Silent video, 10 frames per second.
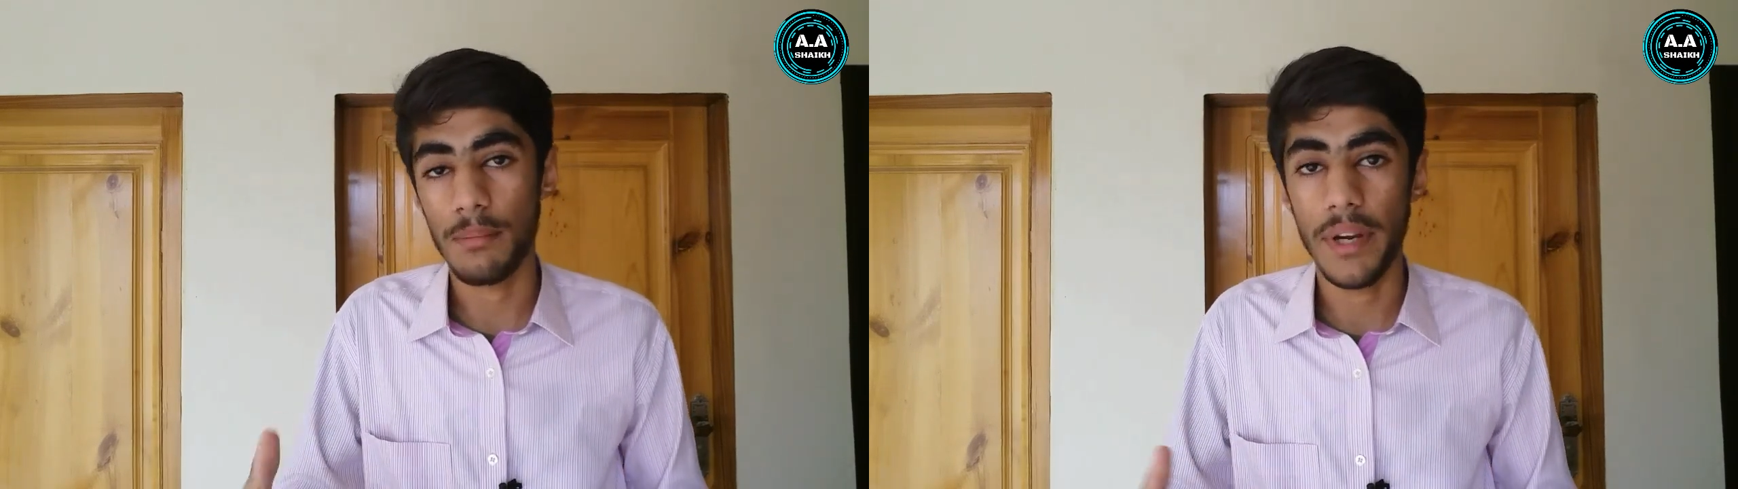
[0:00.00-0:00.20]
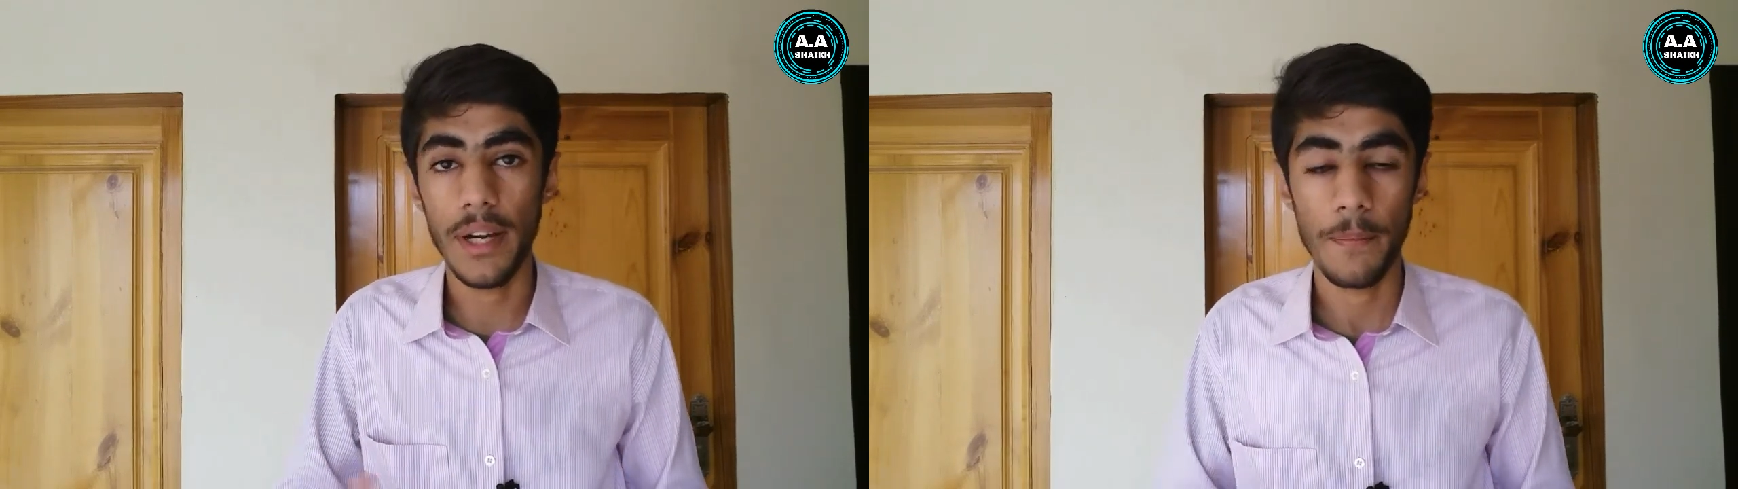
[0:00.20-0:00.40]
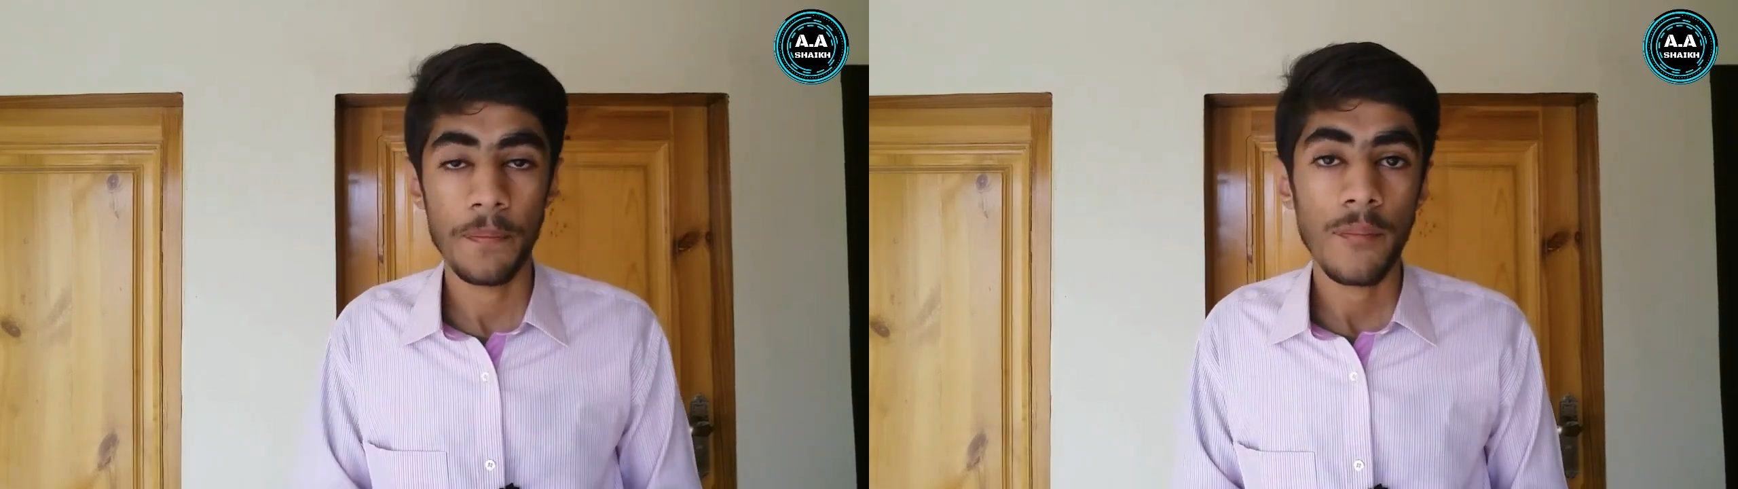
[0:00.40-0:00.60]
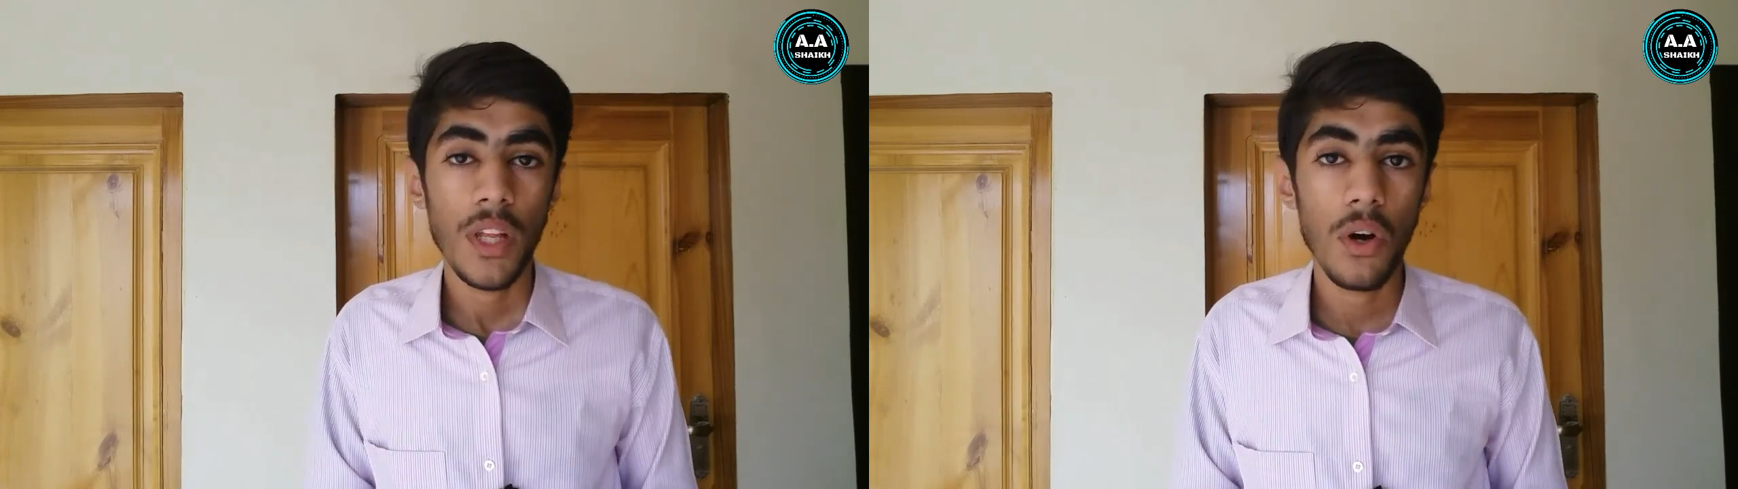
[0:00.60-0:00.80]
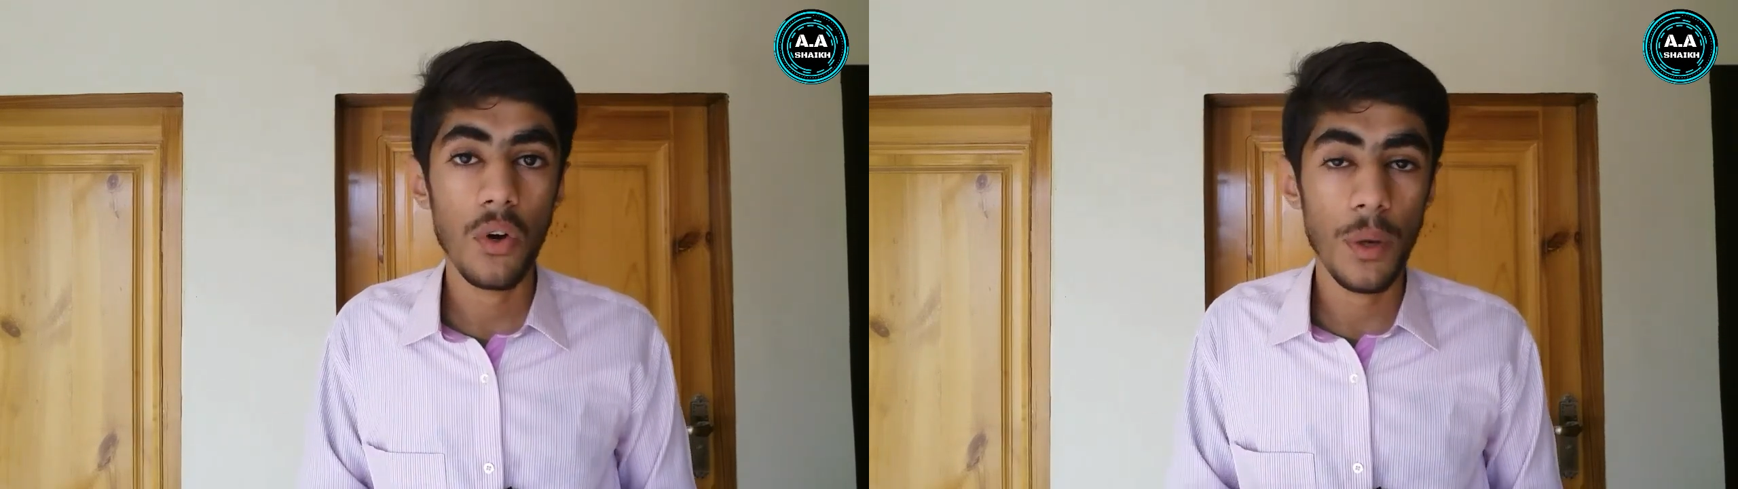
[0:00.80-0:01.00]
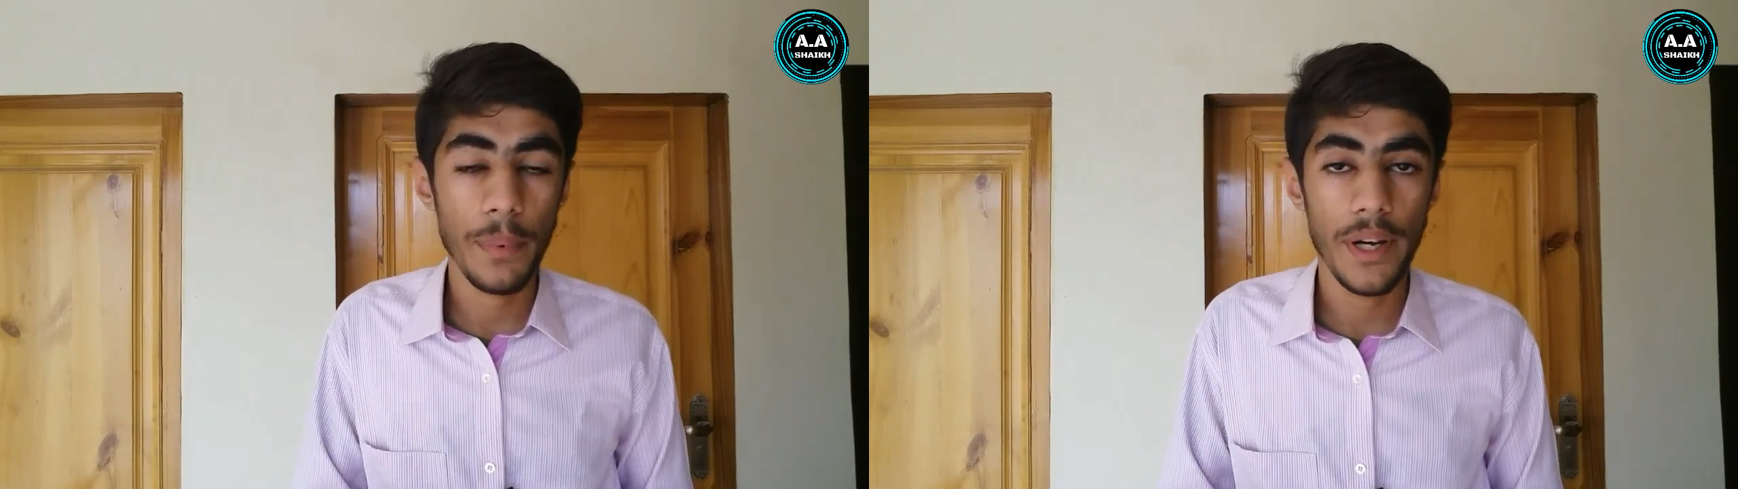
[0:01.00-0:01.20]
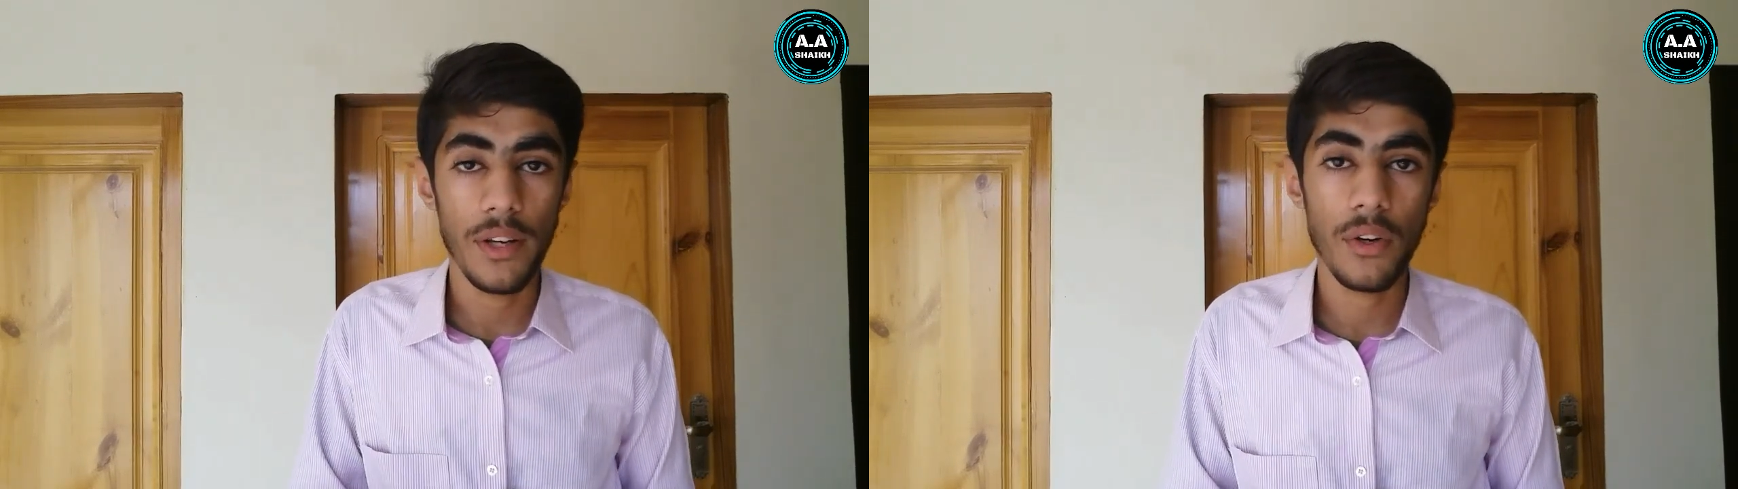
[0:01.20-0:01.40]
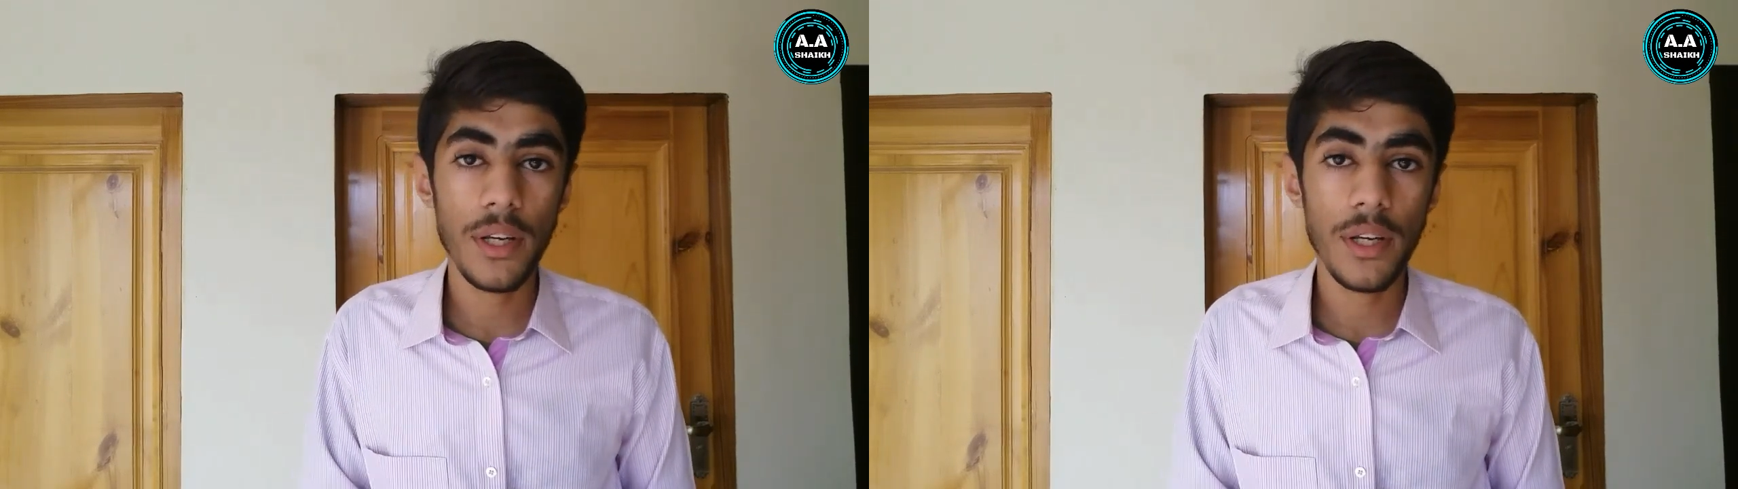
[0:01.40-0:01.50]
made or repaired.